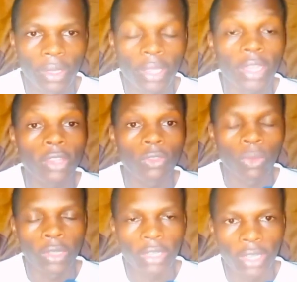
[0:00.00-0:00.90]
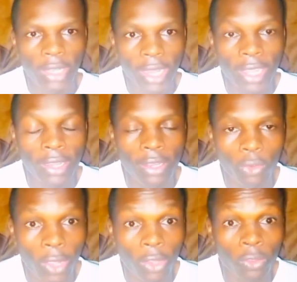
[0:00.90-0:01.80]
And that is what led
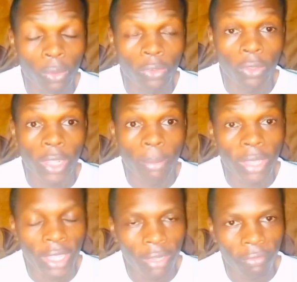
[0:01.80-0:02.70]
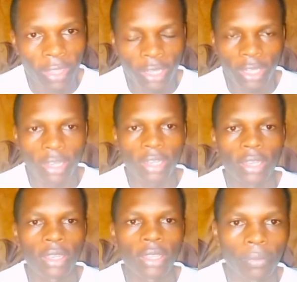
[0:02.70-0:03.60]
to Kalonzo Musyoka being invited.
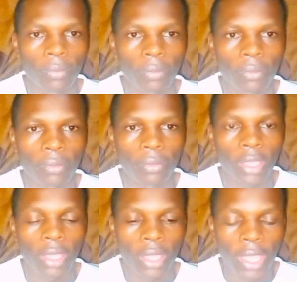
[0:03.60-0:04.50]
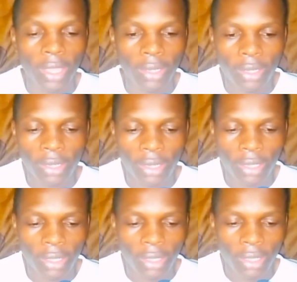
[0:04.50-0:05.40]
And
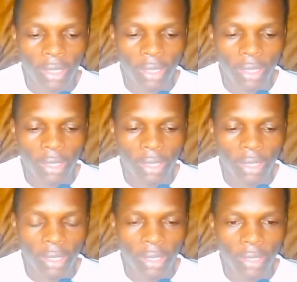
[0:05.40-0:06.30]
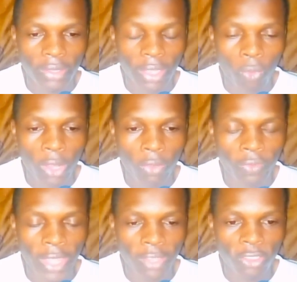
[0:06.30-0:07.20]
the one
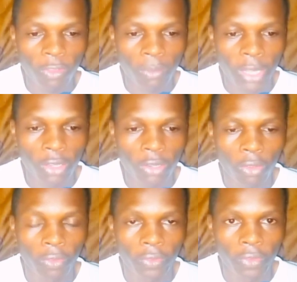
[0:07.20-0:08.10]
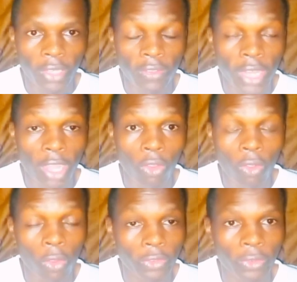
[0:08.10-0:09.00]
of the achievement of this
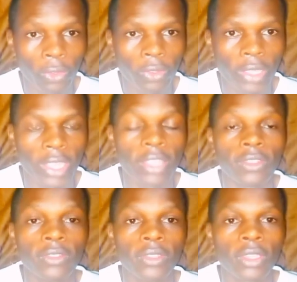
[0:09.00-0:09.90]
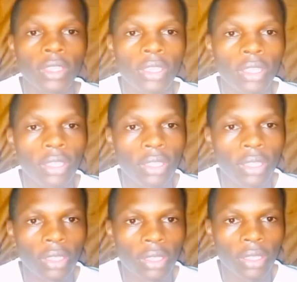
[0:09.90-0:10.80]
dialogue also is
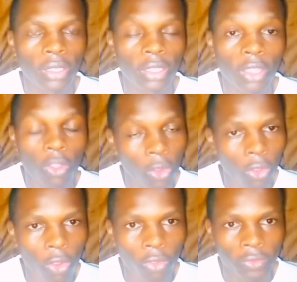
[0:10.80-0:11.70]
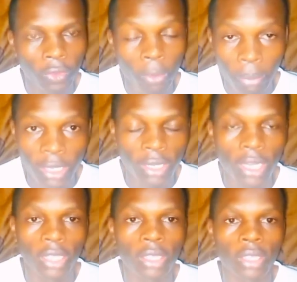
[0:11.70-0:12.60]
the call off
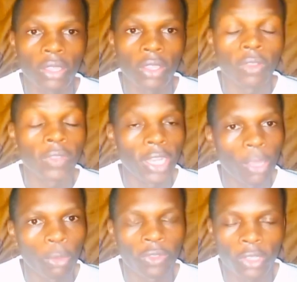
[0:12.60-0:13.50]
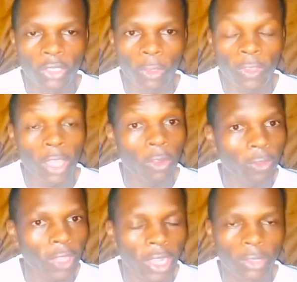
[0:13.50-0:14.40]
completely of the demonstrations
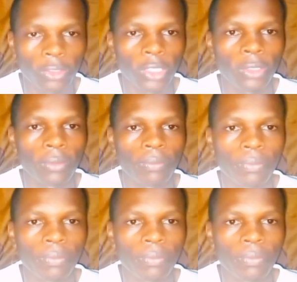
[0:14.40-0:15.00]
across the country.